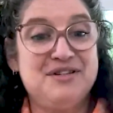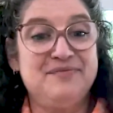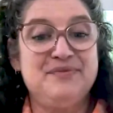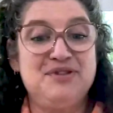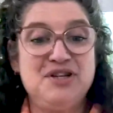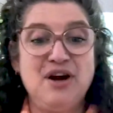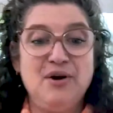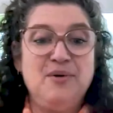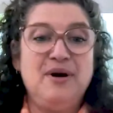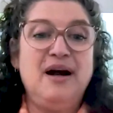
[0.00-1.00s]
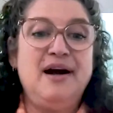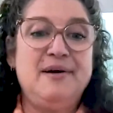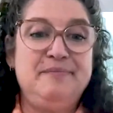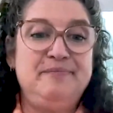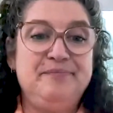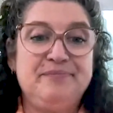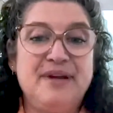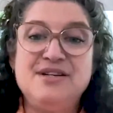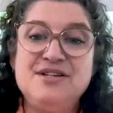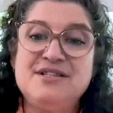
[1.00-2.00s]
Mm-hmm. So
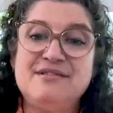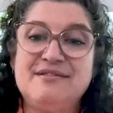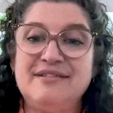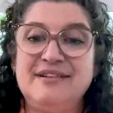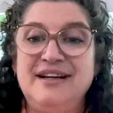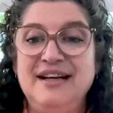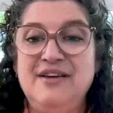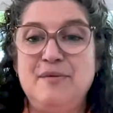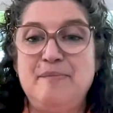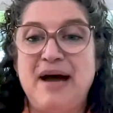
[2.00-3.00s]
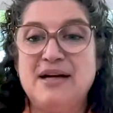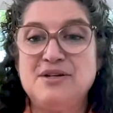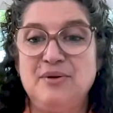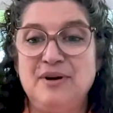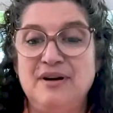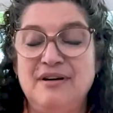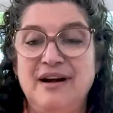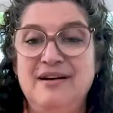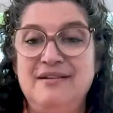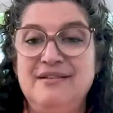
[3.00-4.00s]
I just kind of give it back to her.
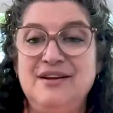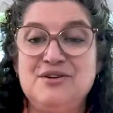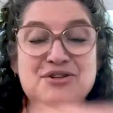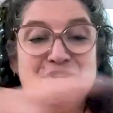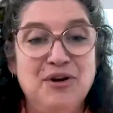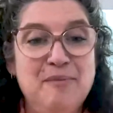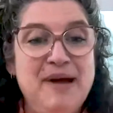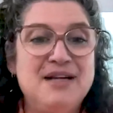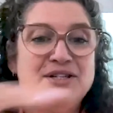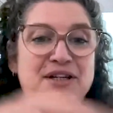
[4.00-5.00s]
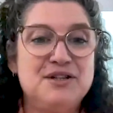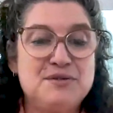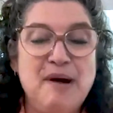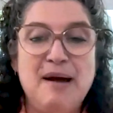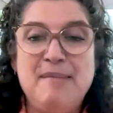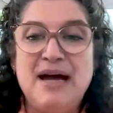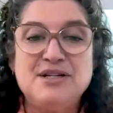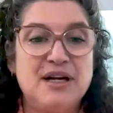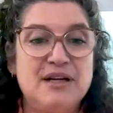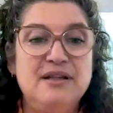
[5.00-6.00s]
And there's her magic, there's my
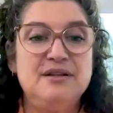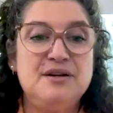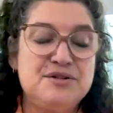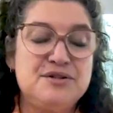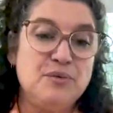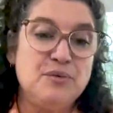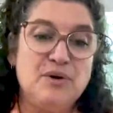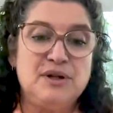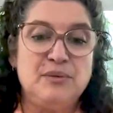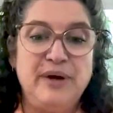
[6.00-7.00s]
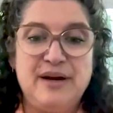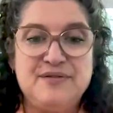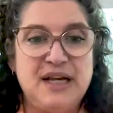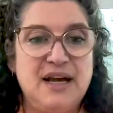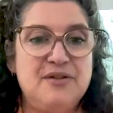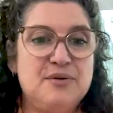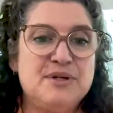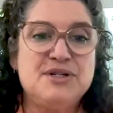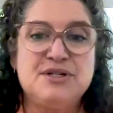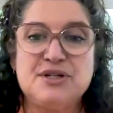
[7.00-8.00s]
magic, and then there's the world that we have together,
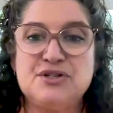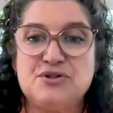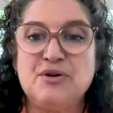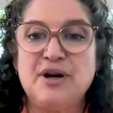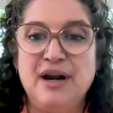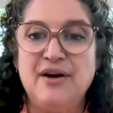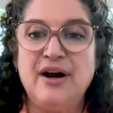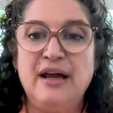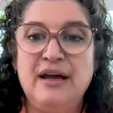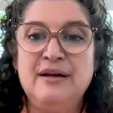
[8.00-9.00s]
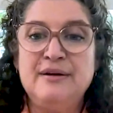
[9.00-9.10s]
which is extraordinary.